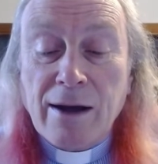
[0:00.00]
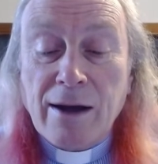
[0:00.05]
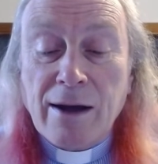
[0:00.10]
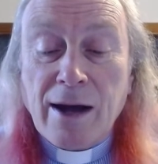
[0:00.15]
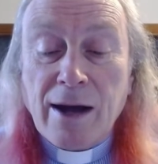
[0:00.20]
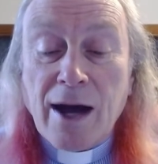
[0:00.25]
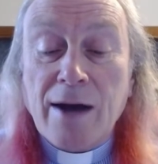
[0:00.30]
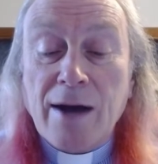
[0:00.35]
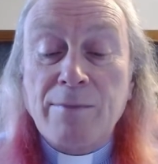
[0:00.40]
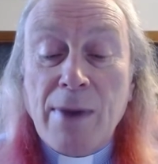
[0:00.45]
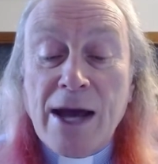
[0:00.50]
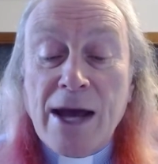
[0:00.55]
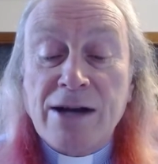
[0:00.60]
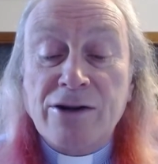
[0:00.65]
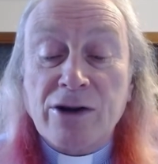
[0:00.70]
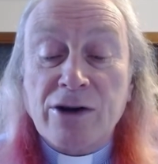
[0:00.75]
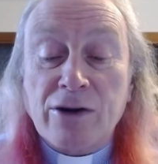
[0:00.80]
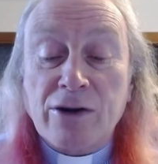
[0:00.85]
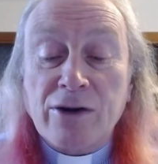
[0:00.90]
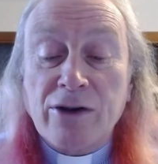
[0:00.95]
and
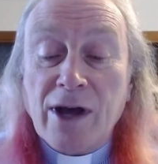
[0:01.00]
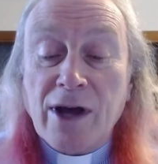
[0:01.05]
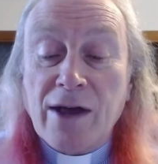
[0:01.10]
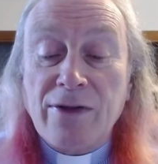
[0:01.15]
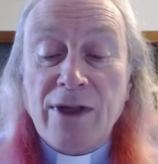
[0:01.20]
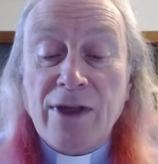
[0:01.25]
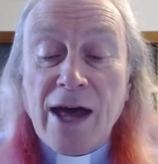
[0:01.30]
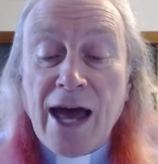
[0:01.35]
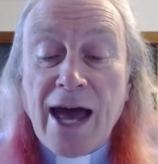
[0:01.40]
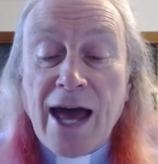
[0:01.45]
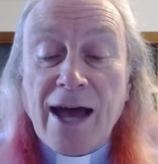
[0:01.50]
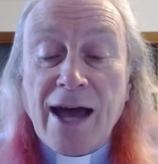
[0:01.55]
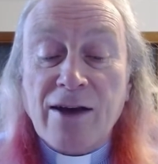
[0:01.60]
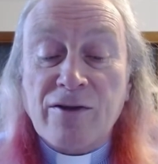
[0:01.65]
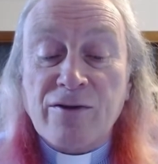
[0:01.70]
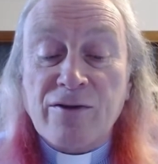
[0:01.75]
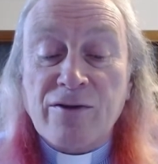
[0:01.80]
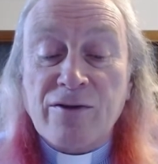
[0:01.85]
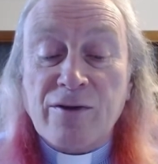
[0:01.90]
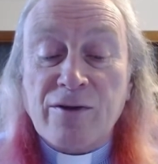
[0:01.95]
measured in the
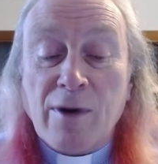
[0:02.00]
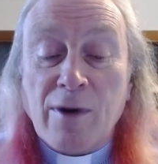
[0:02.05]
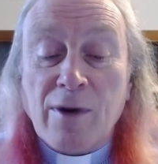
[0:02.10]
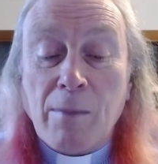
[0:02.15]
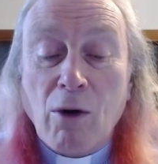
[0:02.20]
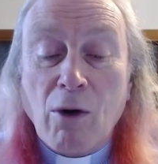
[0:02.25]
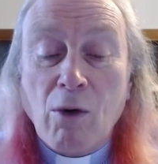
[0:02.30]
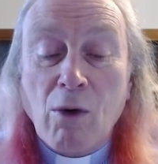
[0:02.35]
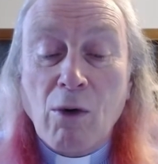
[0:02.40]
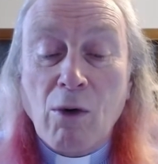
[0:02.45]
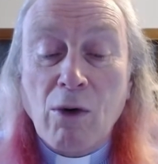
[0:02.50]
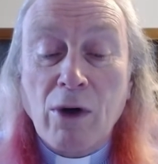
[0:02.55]
extra mile